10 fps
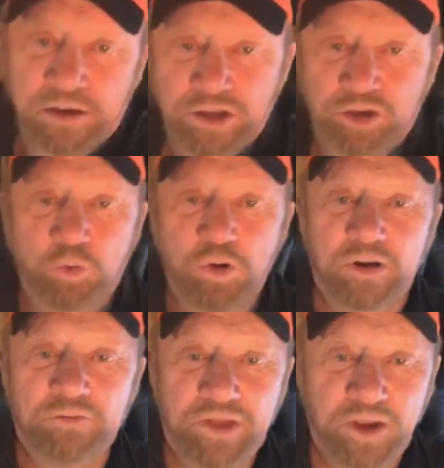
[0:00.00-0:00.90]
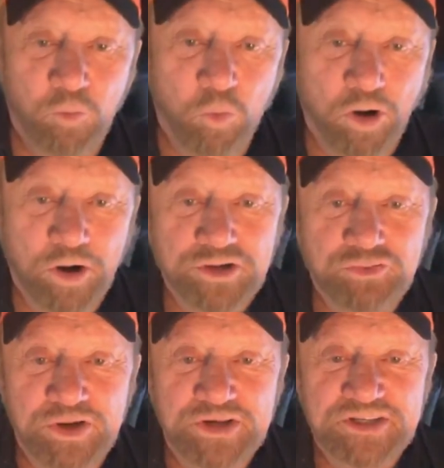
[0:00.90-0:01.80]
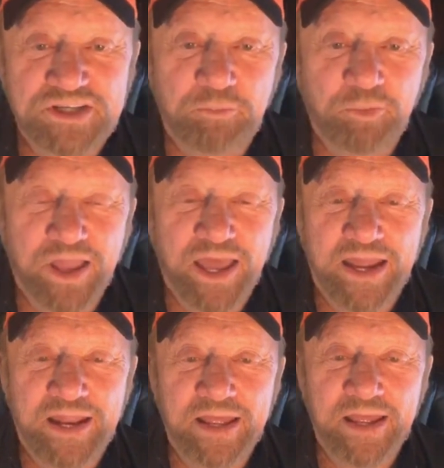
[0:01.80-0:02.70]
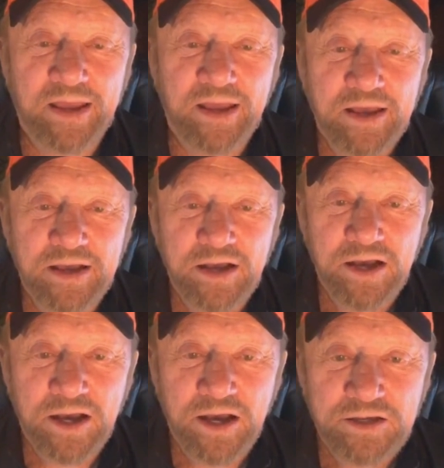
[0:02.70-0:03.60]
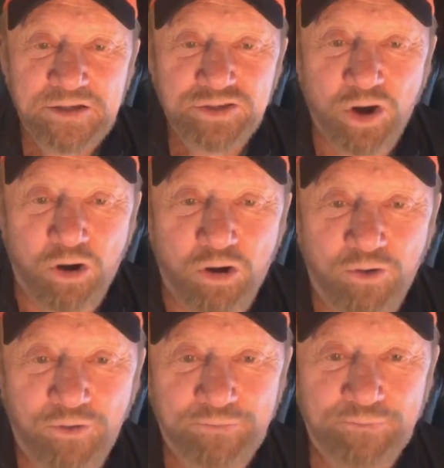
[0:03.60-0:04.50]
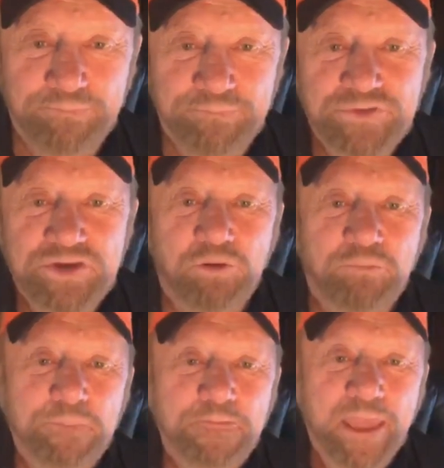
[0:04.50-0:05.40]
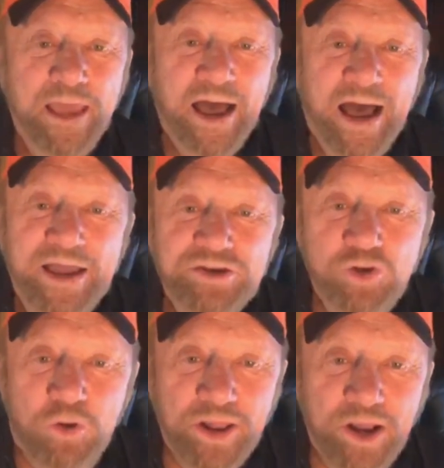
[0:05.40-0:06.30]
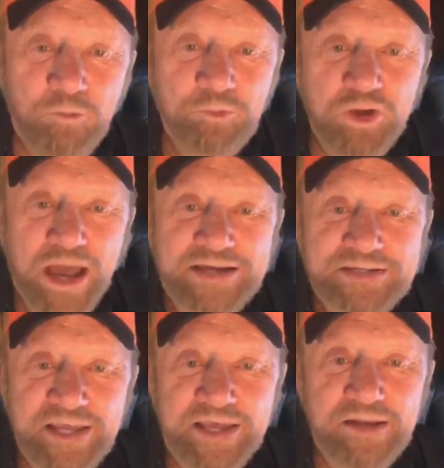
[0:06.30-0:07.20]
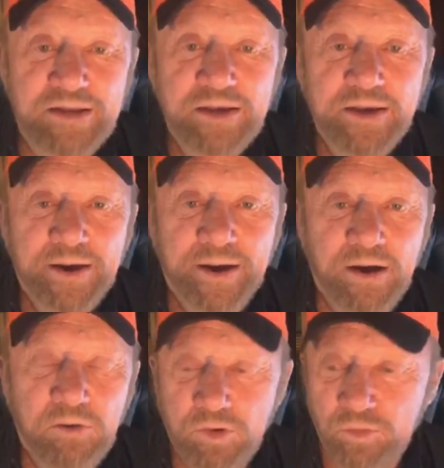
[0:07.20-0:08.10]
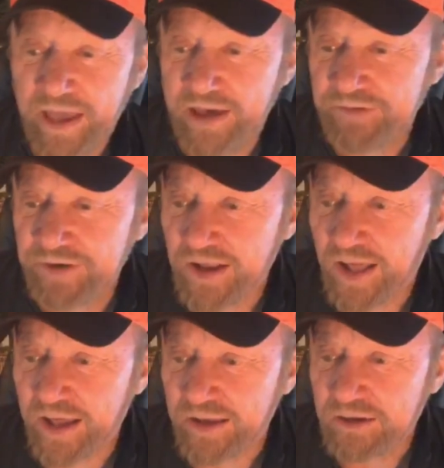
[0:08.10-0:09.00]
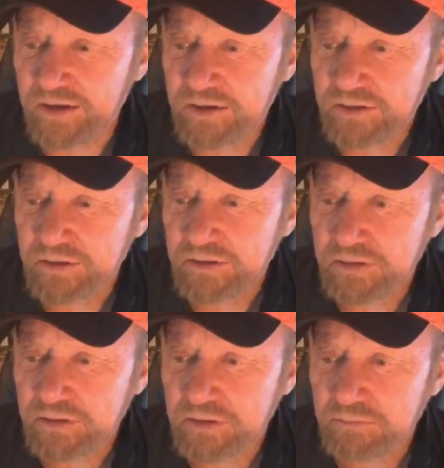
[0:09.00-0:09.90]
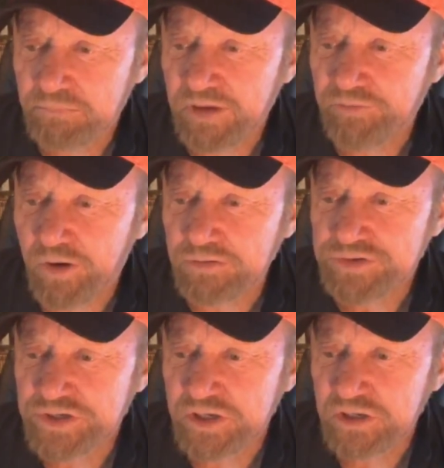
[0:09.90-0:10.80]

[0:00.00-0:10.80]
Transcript: you won the Works Reciprocating Saw. So, I enjoyed it. I hope you guys did. What are we having tonight? Beef roast?